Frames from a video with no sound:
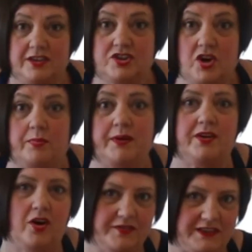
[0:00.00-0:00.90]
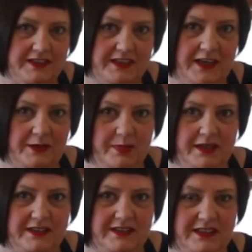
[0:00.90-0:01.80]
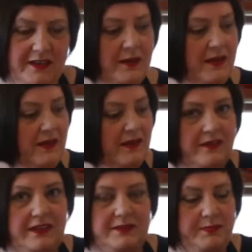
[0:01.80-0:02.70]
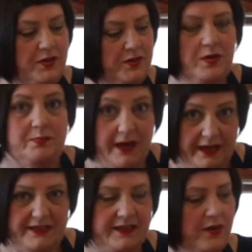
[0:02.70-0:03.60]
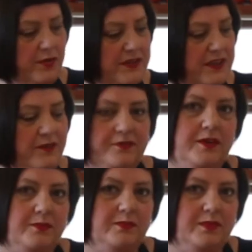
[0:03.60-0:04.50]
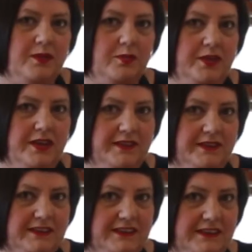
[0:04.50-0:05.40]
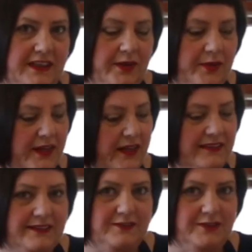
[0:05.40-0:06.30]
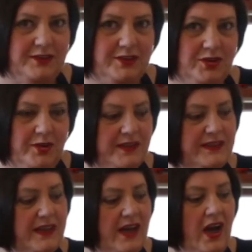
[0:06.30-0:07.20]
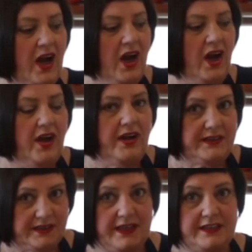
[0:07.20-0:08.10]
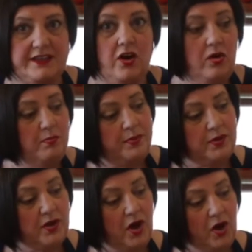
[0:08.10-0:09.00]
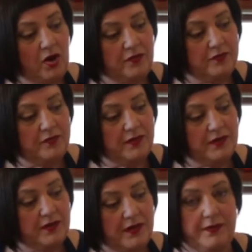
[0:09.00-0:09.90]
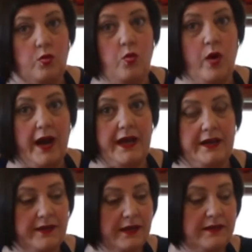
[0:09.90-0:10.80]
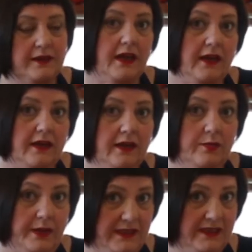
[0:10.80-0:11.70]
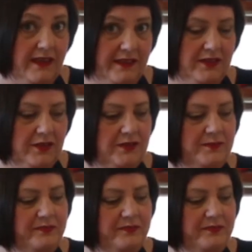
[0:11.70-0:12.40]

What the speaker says: the topic of sustainability, these beautiful bags that I received from Woodlands Dairy and First Choice is an example of the way that they recycle.